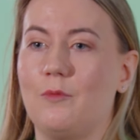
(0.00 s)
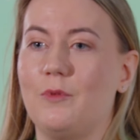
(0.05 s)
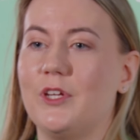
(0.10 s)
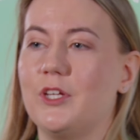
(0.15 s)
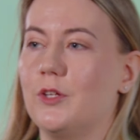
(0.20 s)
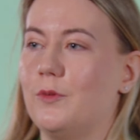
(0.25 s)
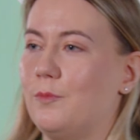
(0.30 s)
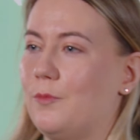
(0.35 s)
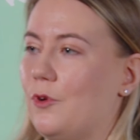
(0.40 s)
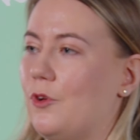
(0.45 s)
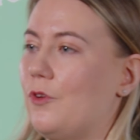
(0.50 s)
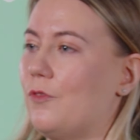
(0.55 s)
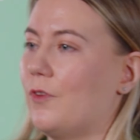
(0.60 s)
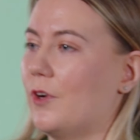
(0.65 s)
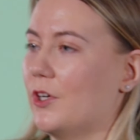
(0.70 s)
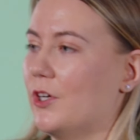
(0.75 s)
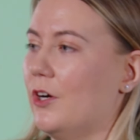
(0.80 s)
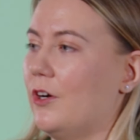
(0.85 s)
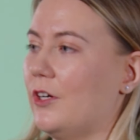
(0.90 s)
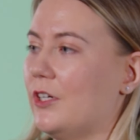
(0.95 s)
we can move
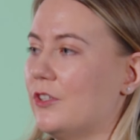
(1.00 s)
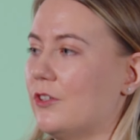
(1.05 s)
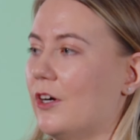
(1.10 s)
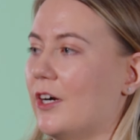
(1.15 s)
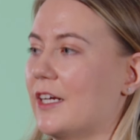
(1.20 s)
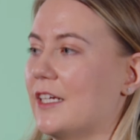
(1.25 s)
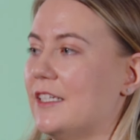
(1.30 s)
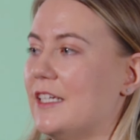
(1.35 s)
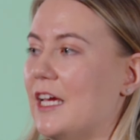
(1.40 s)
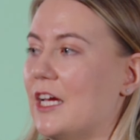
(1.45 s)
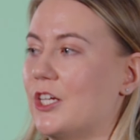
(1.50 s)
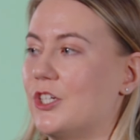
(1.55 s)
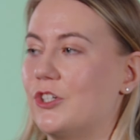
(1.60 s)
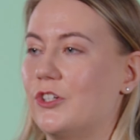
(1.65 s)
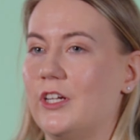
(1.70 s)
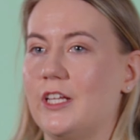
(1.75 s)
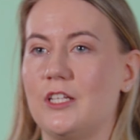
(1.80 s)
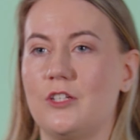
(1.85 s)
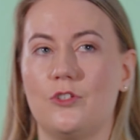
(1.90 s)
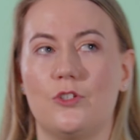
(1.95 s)
our current
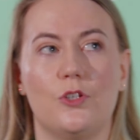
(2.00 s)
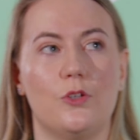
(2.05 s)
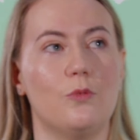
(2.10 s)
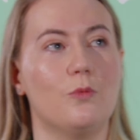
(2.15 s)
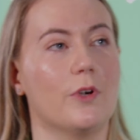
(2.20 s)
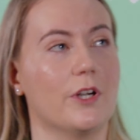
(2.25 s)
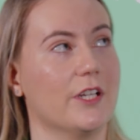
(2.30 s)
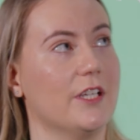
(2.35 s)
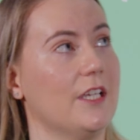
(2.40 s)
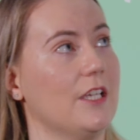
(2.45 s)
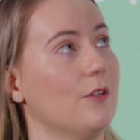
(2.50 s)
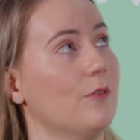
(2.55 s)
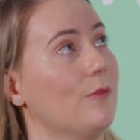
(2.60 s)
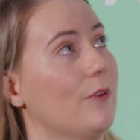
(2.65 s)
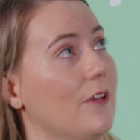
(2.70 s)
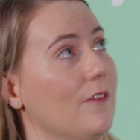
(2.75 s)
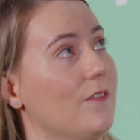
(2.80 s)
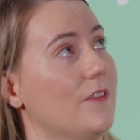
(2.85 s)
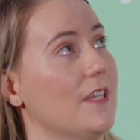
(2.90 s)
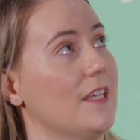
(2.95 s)
architecture into working
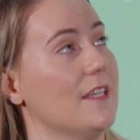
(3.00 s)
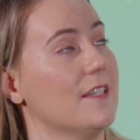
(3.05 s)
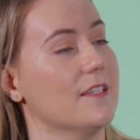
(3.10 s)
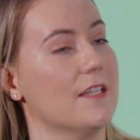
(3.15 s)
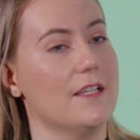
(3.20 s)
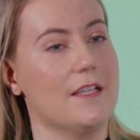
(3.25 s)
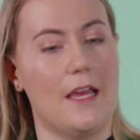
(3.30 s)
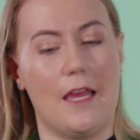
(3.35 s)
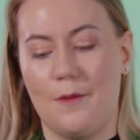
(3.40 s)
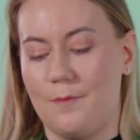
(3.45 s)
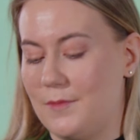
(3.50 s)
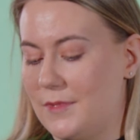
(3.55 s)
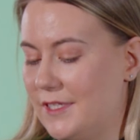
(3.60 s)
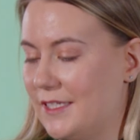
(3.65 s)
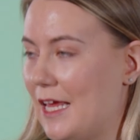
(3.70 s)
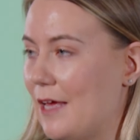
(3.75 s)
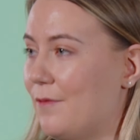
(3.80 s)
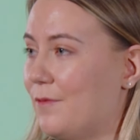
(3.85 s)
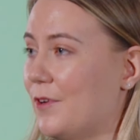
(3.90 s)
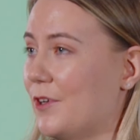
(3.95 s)
with these um,
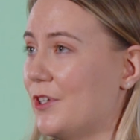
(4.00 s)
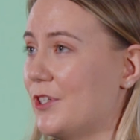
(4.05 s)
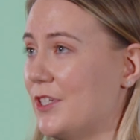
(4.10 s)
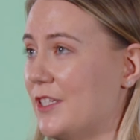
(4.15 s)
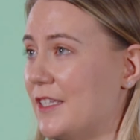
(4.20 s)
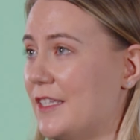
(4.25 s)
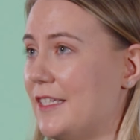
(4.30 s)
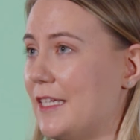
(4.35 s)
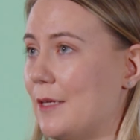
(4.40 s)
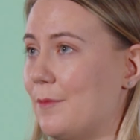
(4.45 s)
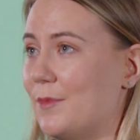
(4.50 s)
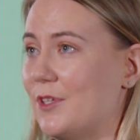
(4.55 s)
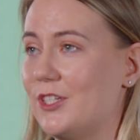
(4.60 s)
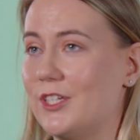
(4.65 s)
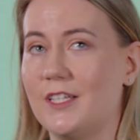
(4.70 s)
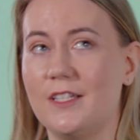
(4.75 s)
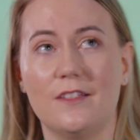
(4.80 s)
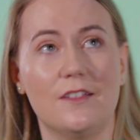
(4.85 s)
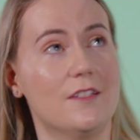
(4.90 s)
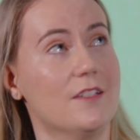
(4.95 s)
step function state
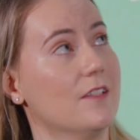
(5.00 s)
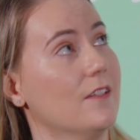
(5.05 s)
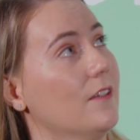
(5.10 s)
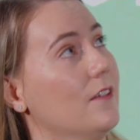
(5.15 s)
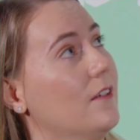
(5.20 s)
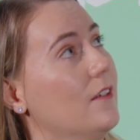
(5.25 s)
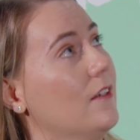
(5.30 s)
machines.